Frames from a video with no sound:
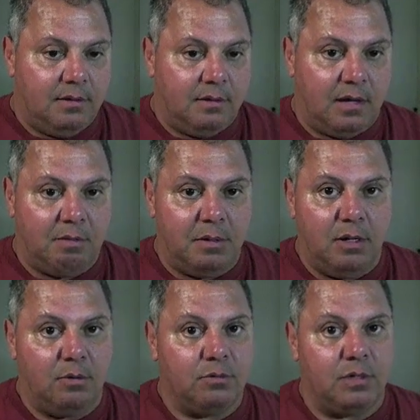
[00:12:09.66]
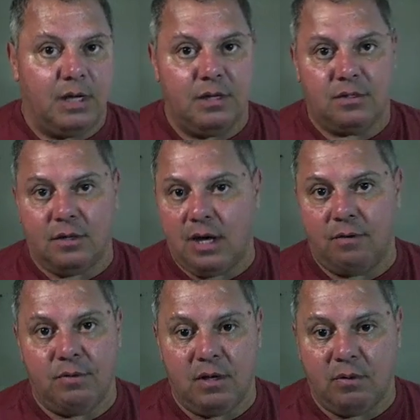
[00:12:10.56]
I've been known to get into an
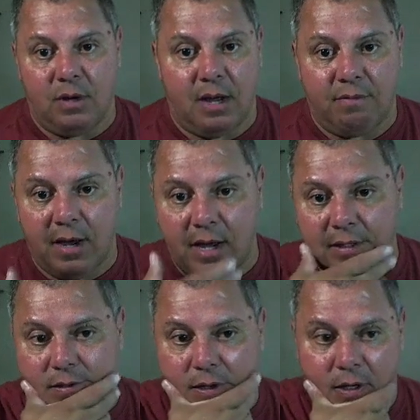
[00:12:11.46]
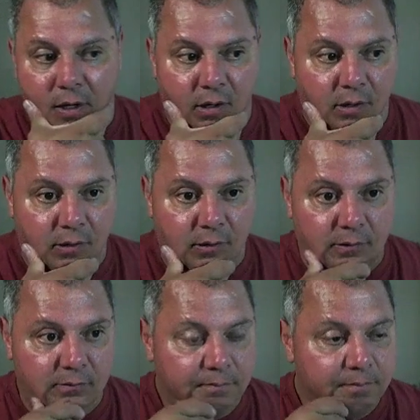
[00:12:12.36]
area where I've had
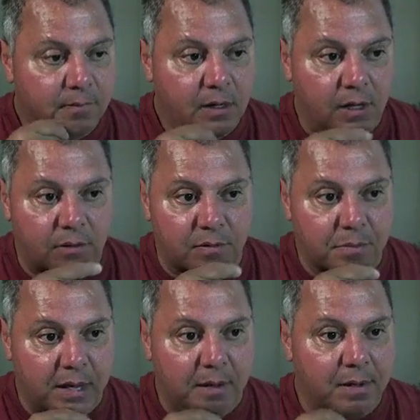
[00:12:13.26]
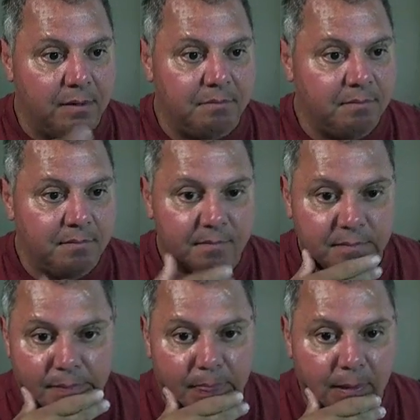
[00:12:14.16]
other repairmen
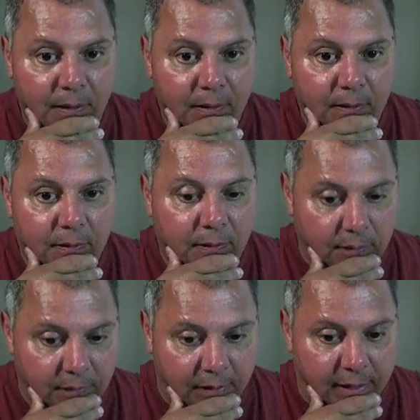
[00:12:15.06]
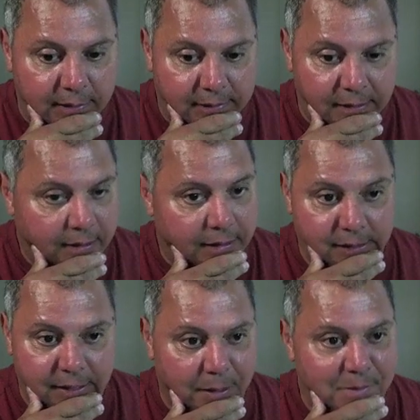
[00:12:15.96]
look at it and say,
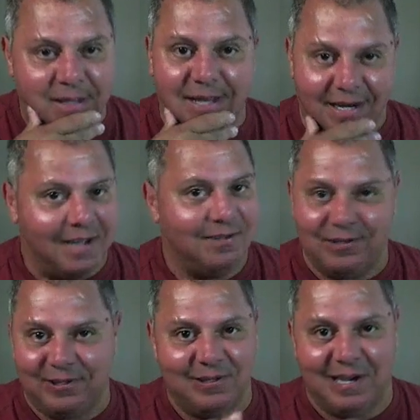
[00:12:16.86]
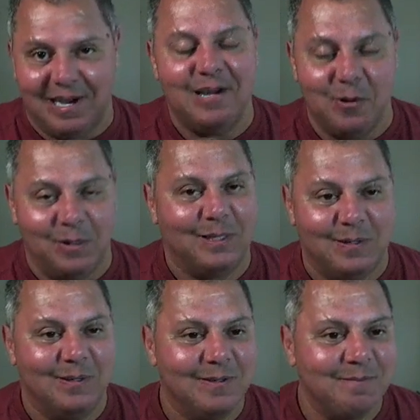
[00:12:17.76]
not me, and I know what to
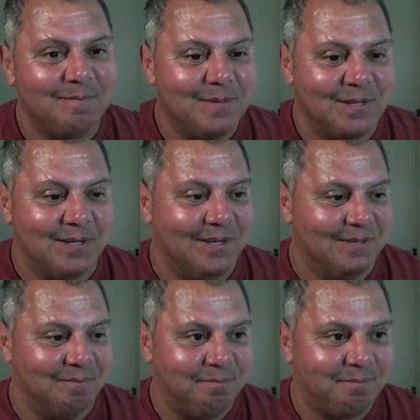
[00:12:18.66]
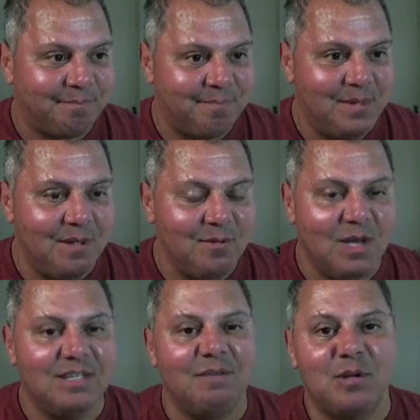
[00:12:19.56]
do. So, if you
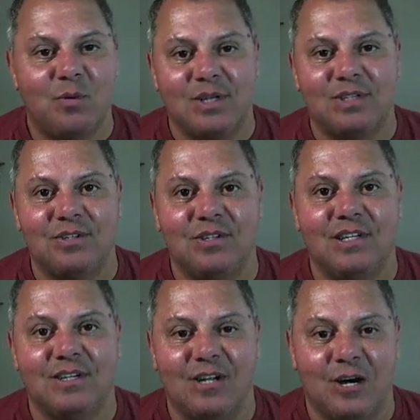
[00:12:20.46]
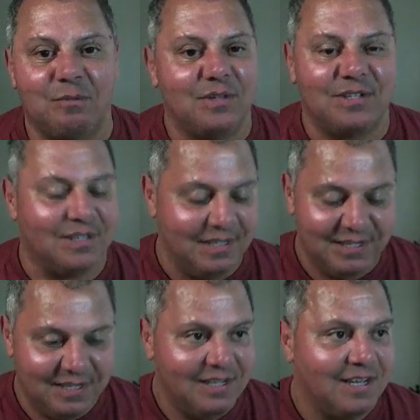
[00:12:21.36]
guys have any questions, you need a little help, just
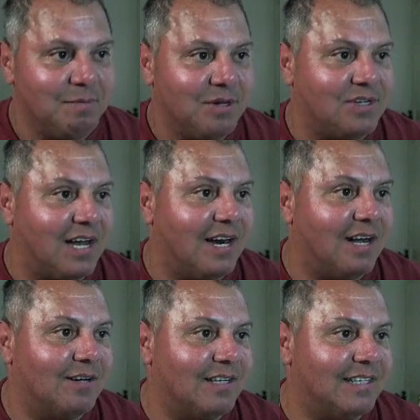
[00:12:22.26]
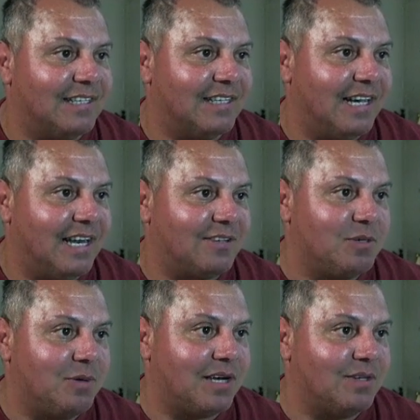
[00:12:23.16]
give me a shout out, and I'll see
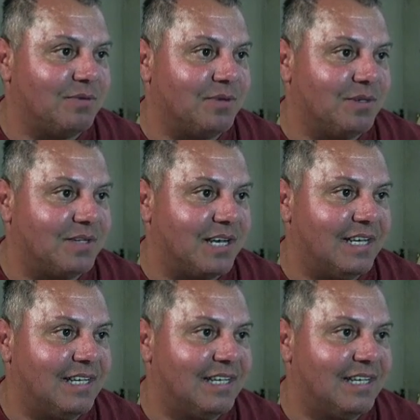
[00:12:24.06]
what I can do for you, okay?